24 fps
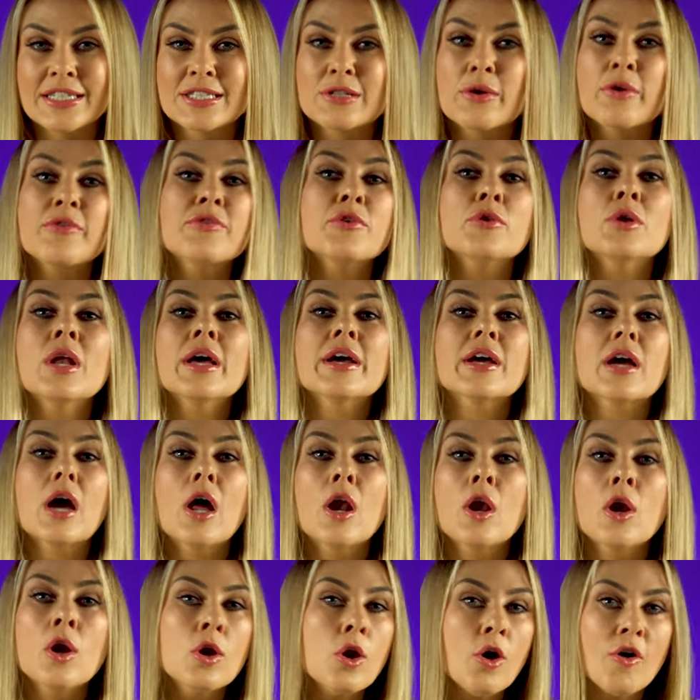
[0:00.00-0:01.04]
So if you like a
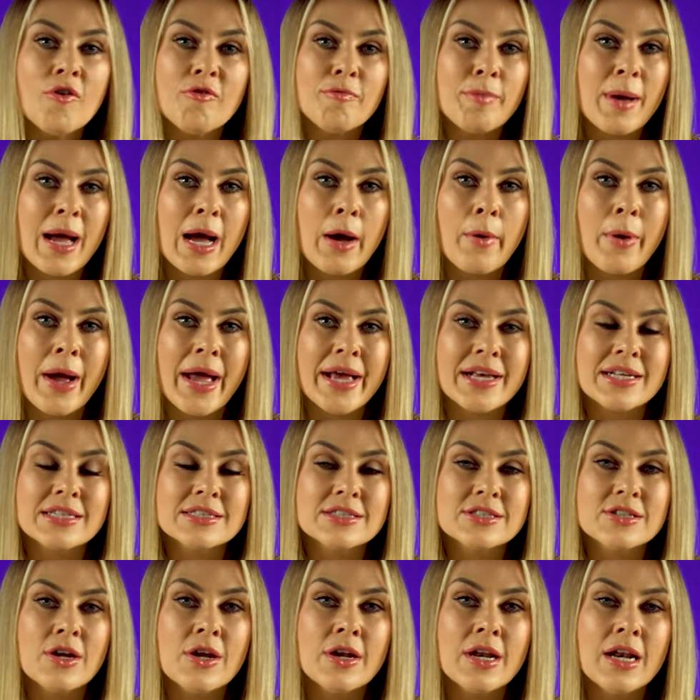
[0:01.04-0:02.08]
lot of power
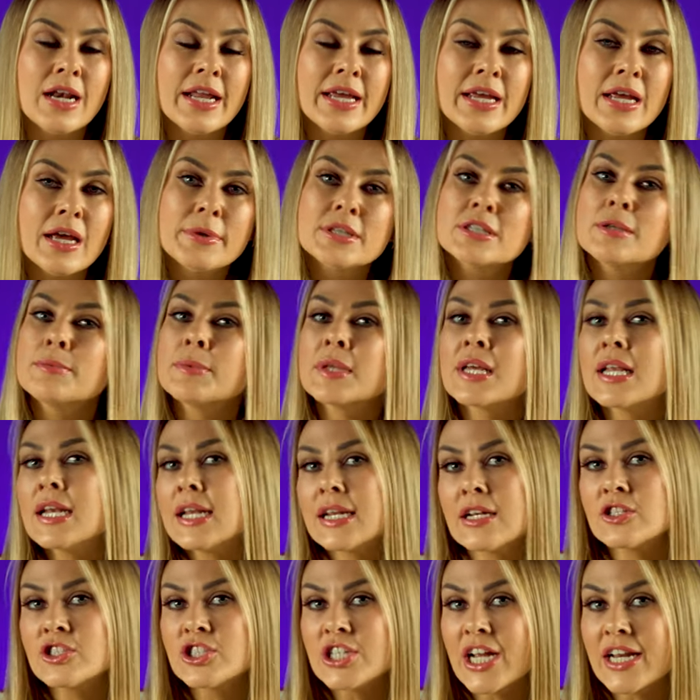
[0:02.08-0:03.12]
externally, but something a
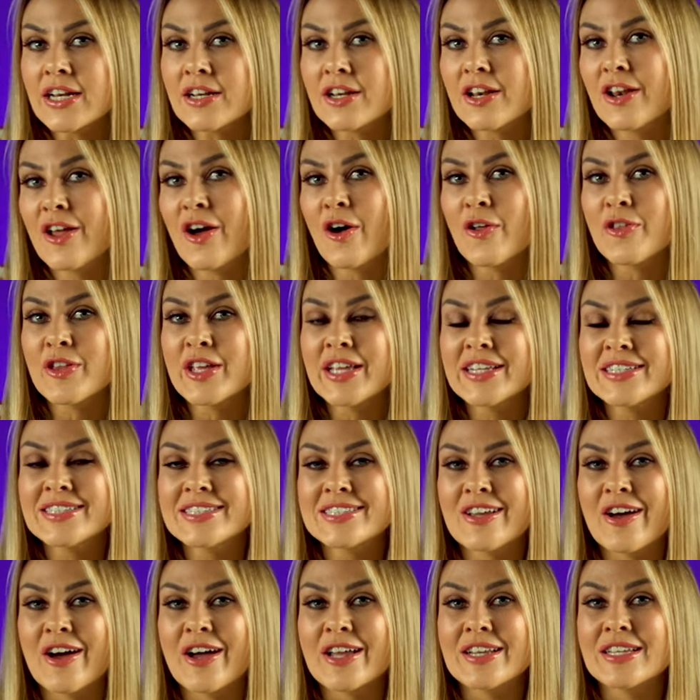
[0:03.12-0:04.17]
little gentler on the
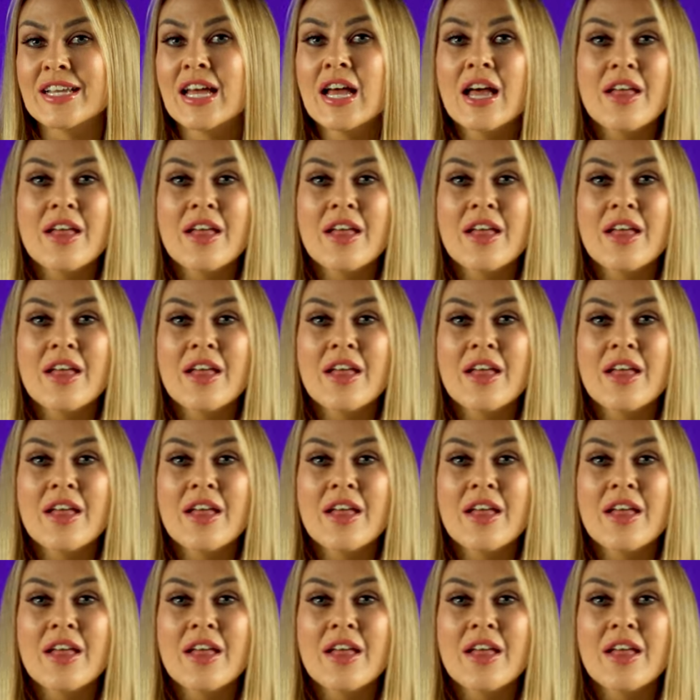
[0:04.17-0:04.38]
inside,